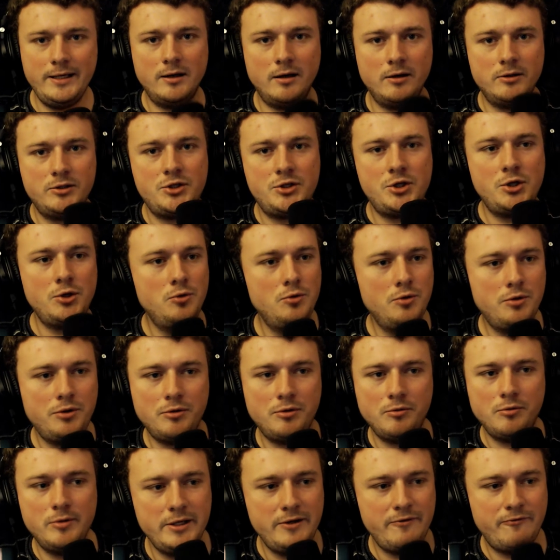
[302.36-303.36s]
a
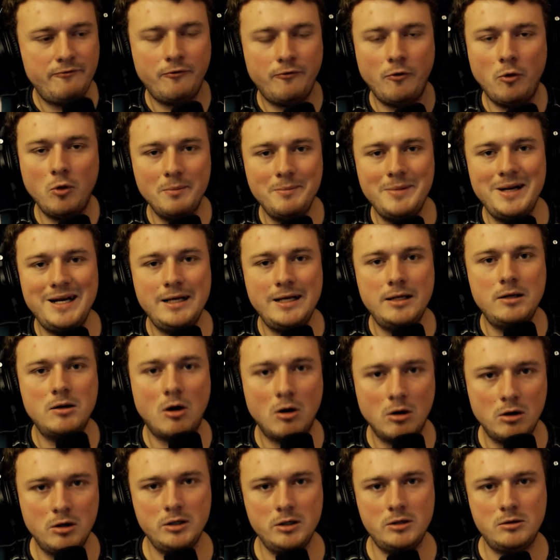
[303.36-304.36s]
2-3-4 minute
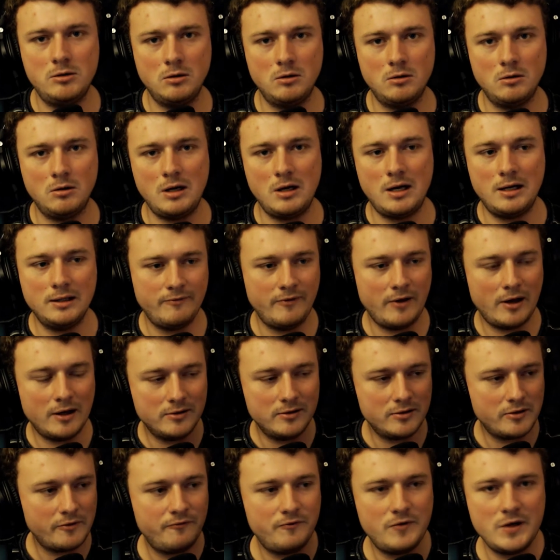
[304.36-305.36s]
article on
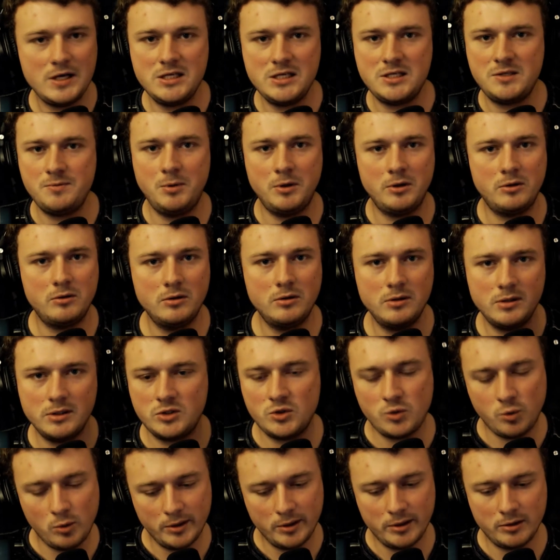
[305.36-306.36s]
their Facebook or their
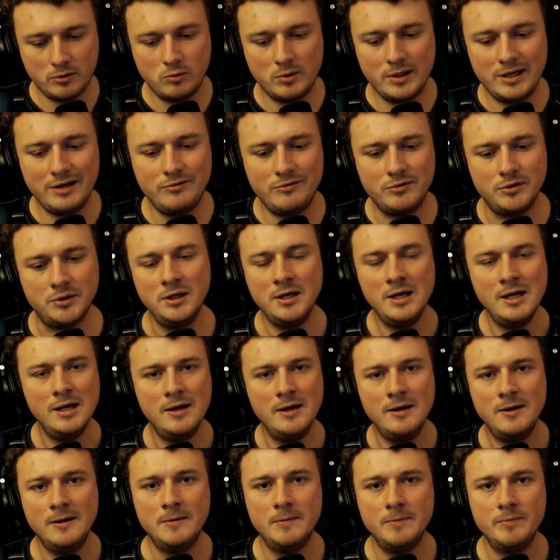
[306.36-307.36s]
Twitter, whatever,
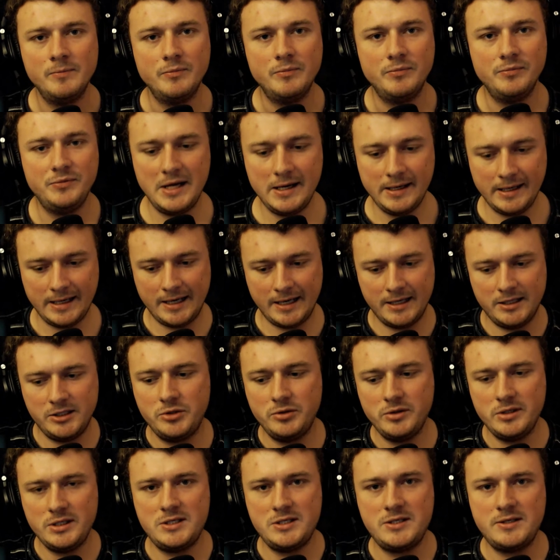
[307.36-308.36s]
than
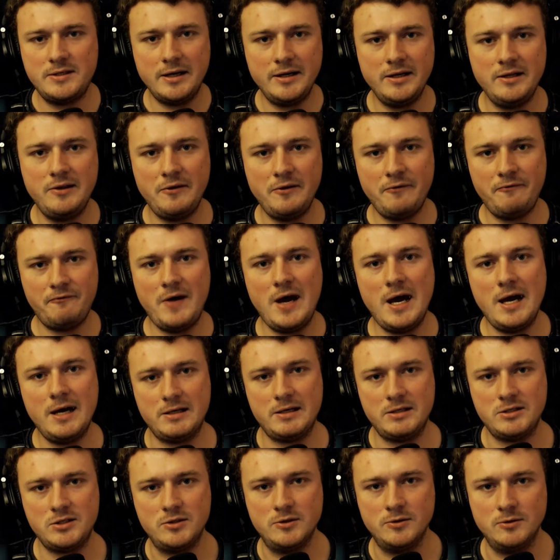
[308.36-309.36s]
actually study the
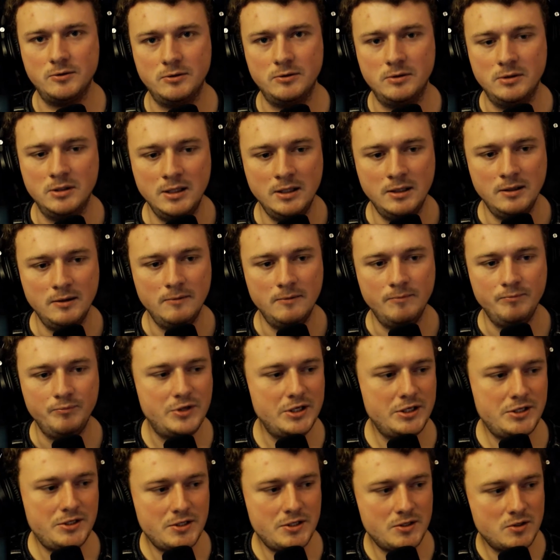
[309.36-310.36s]
facts, dude.
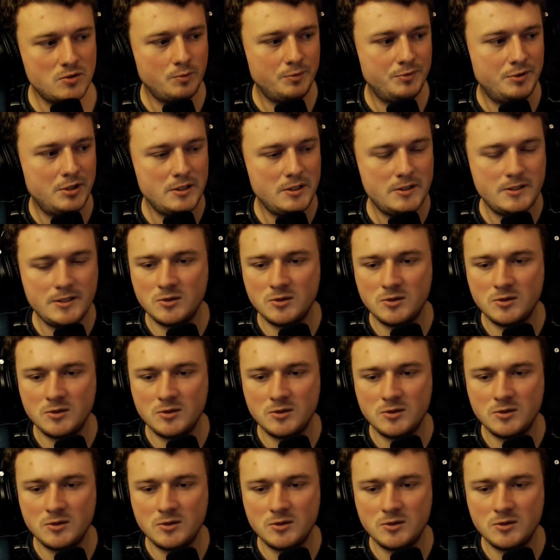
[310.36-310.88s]
This is